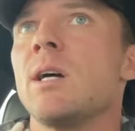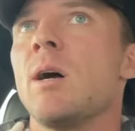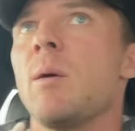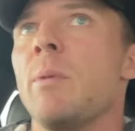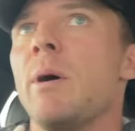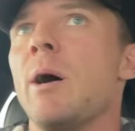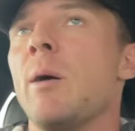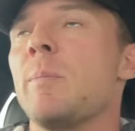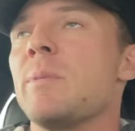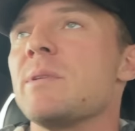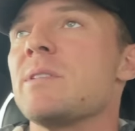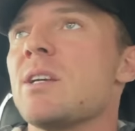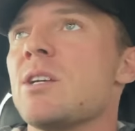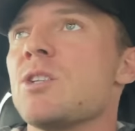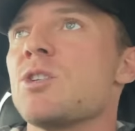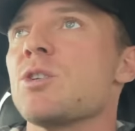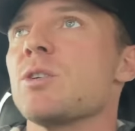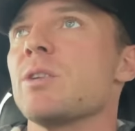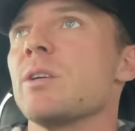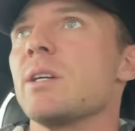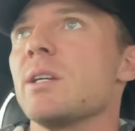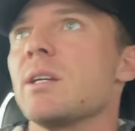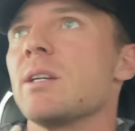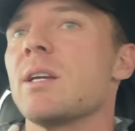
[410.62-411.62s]
about
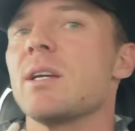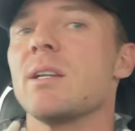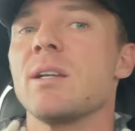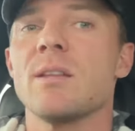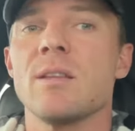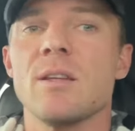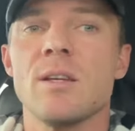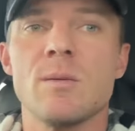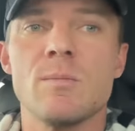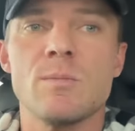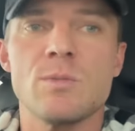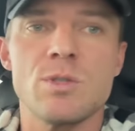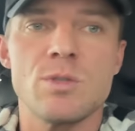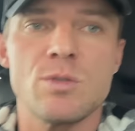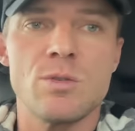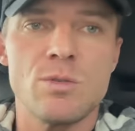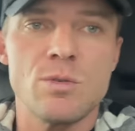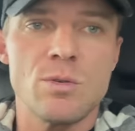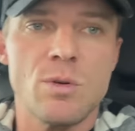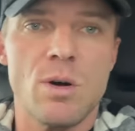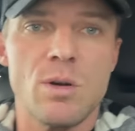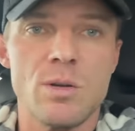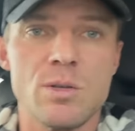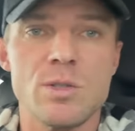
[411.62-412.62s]
potentially getting them
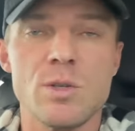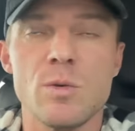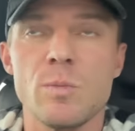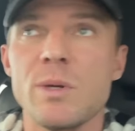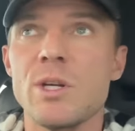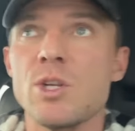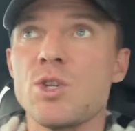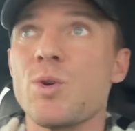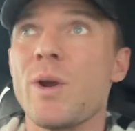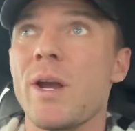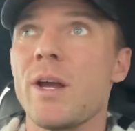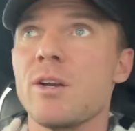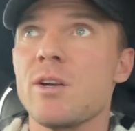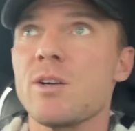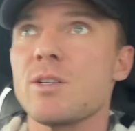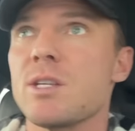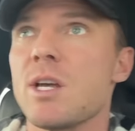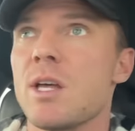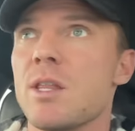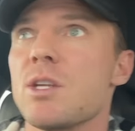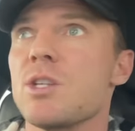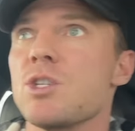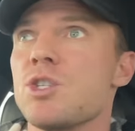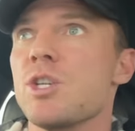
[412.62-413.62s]
to also be trainers
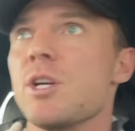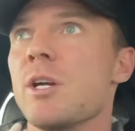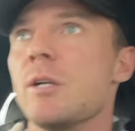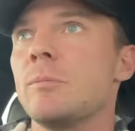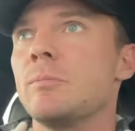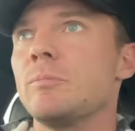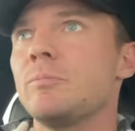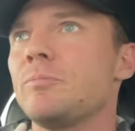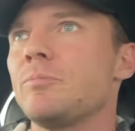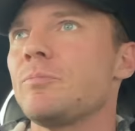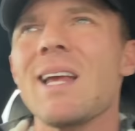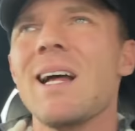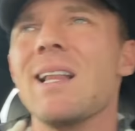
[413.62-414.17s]
at the gym.